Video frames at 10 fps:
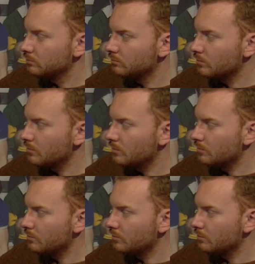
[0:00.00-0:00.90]

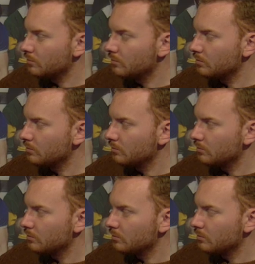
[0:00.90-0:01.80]

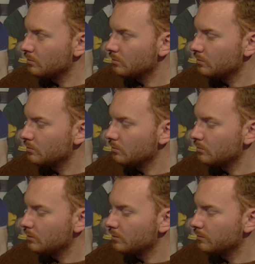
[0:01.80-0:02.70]

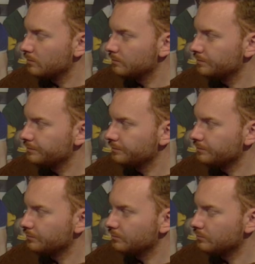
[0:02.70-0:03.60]

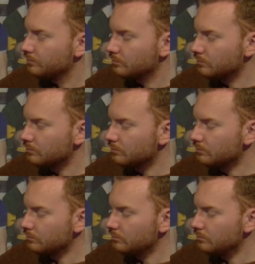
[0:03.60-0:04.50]

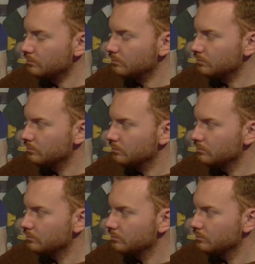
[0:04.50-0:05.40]

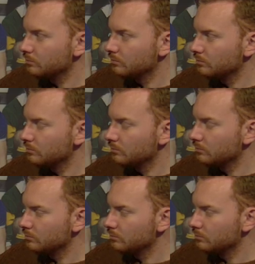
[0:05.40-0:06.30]

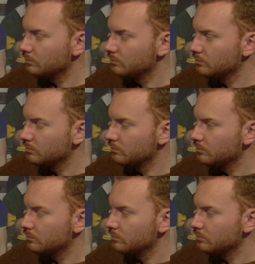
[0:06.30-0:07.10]
(silent)